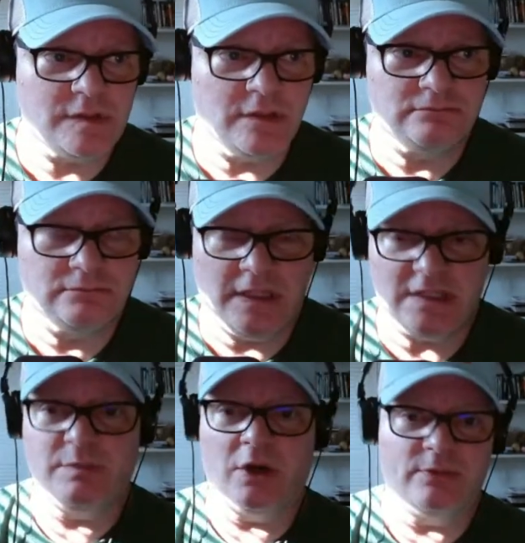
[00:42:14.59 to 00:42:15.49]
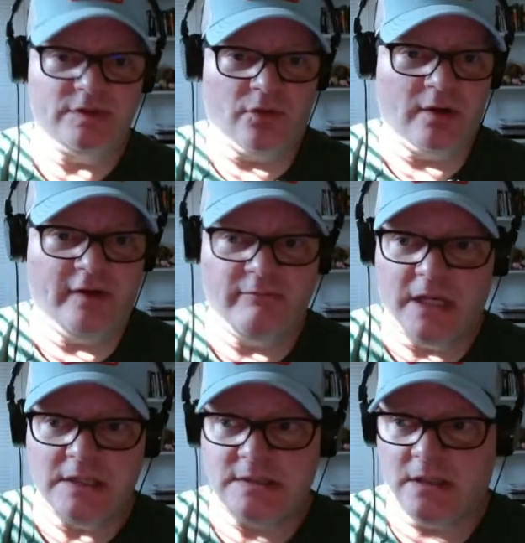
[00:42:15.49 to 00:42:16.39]
So, and it's been almost 45
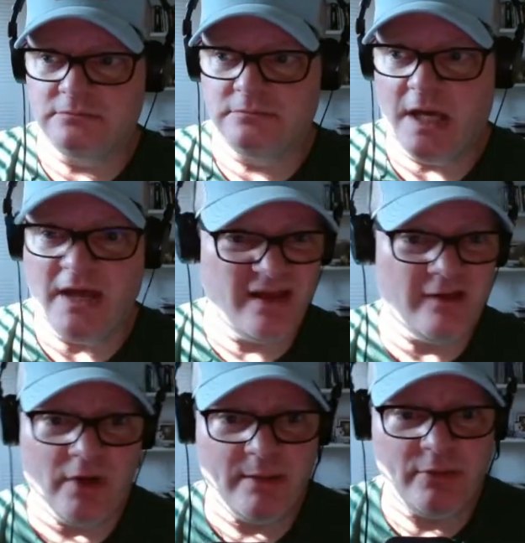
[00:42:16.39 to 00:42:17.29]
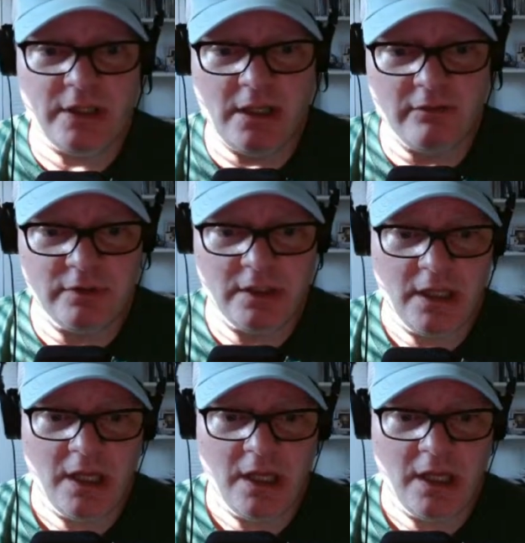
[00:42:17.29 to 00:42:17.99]
minutes, so I think I've rambled enough.